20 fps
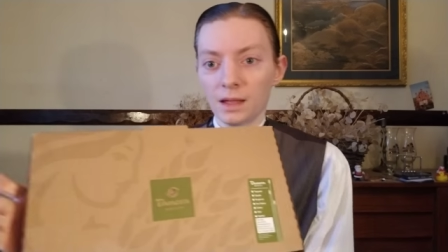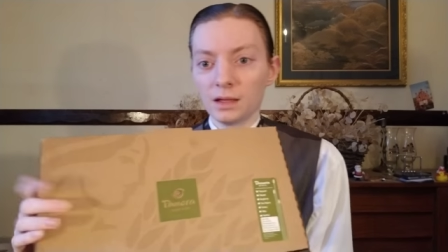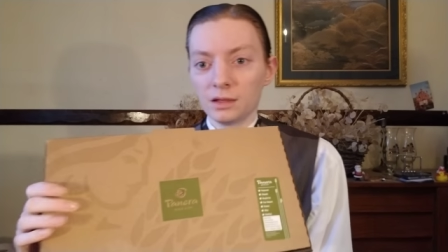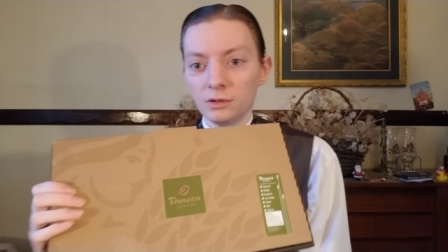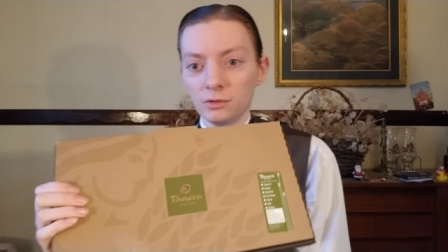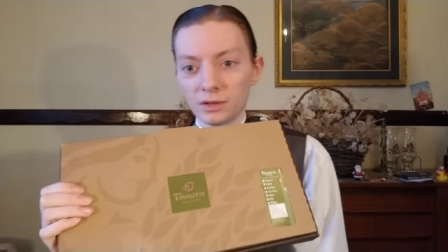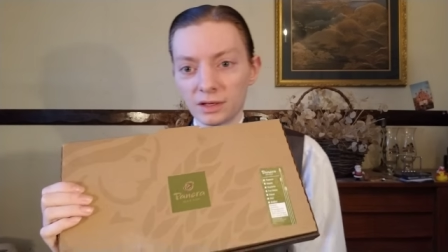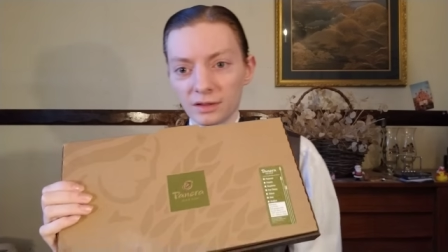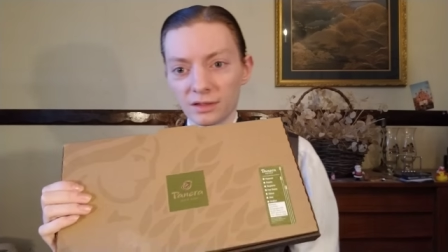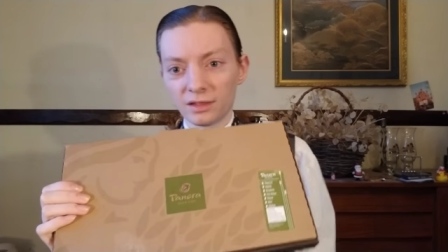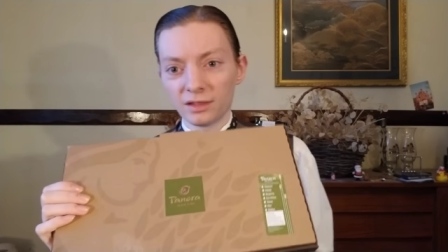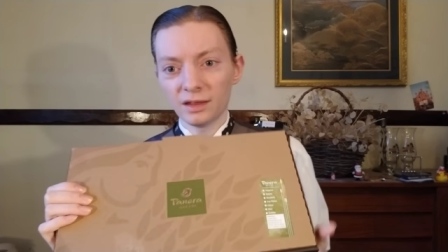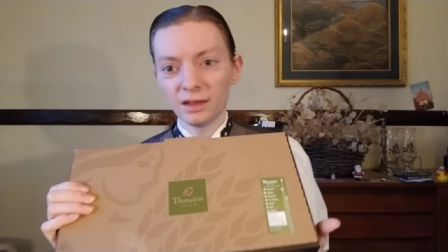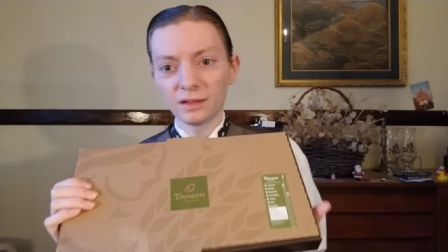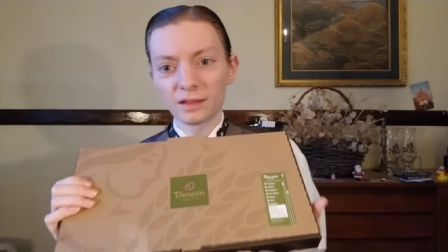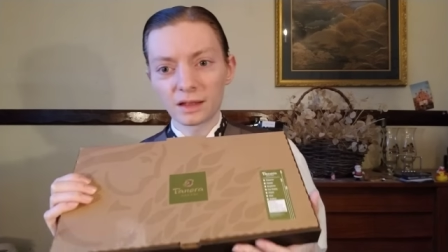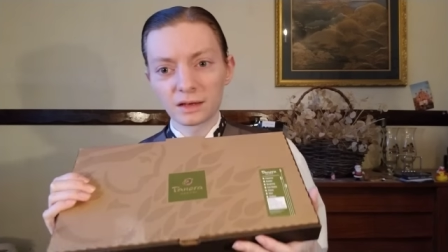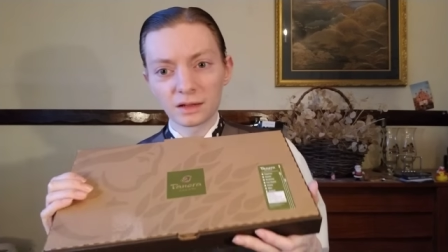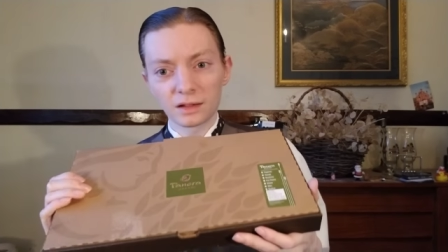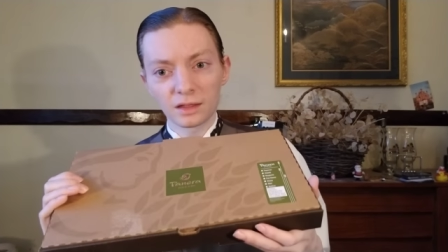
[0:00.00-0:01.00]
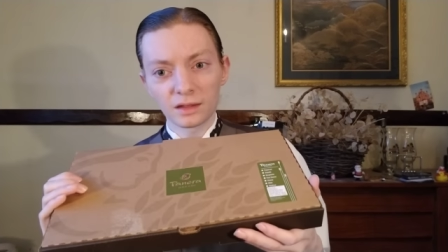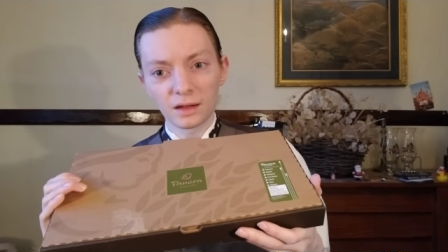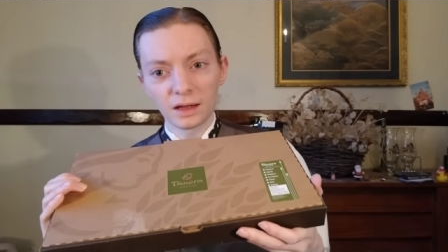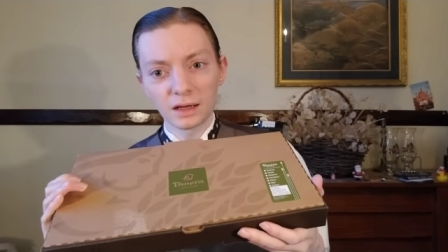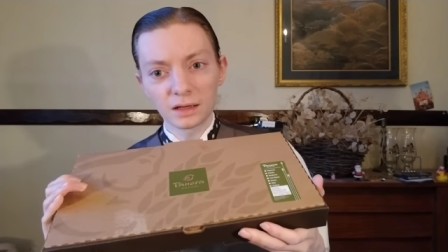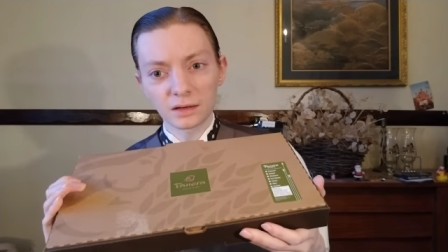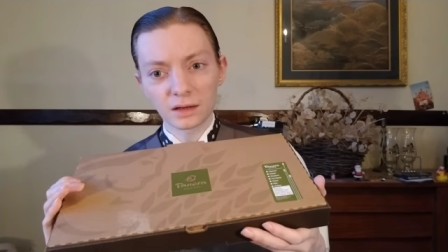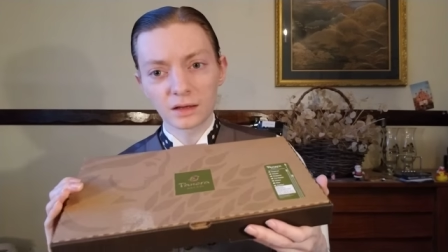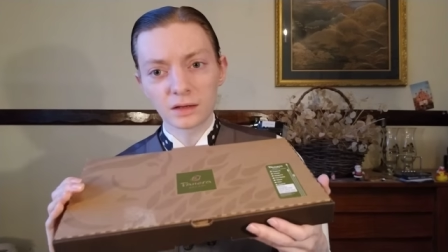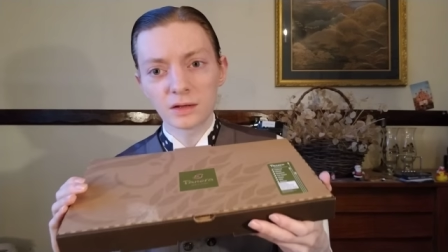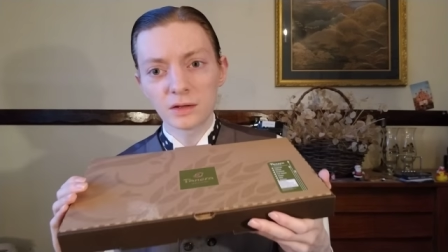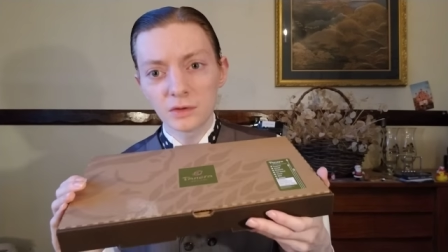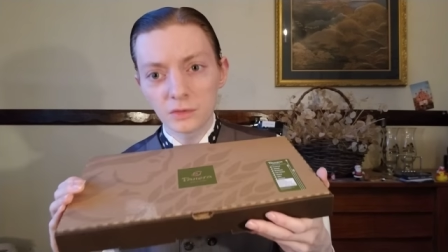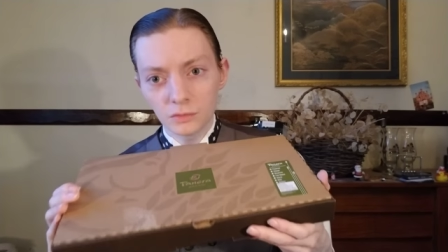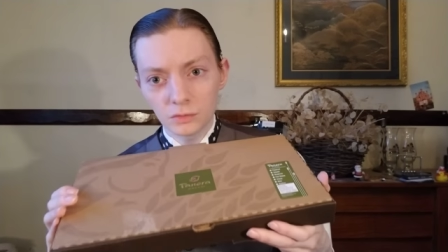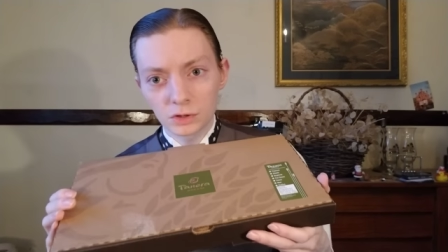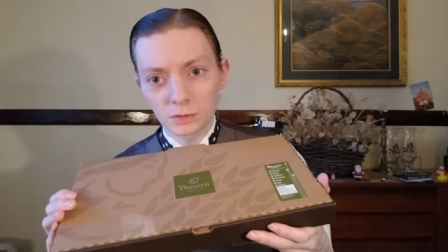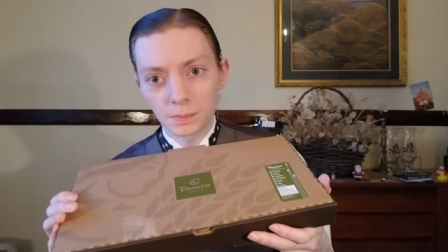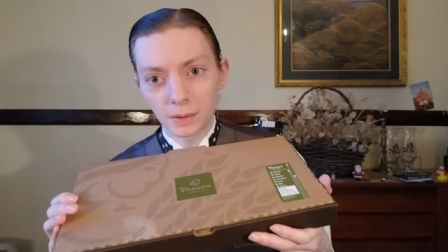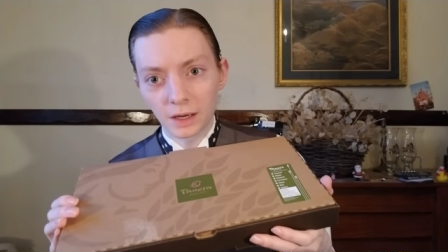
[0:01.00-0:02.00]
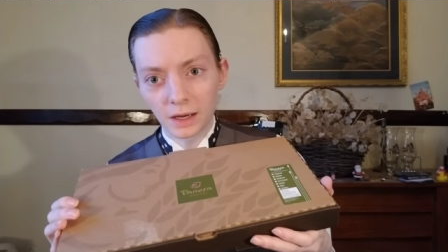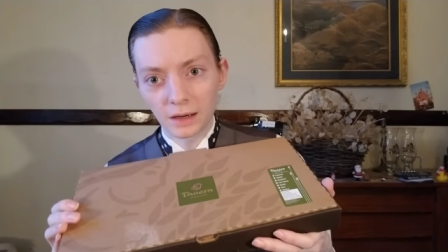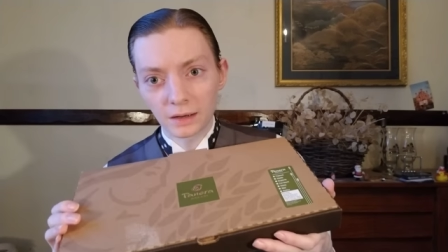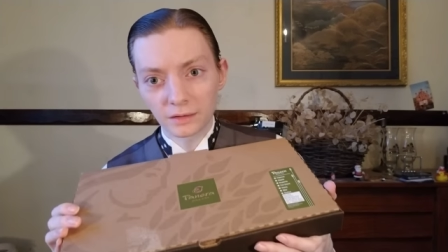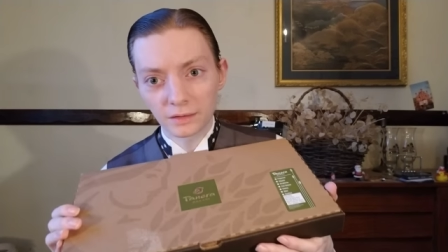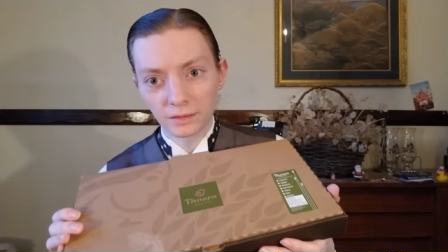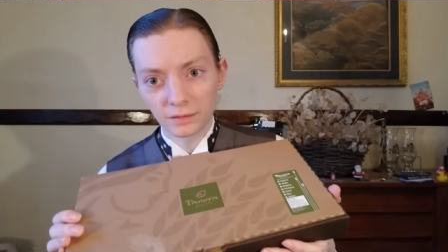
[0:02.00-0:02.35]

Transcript: You can see that it's not a huge box.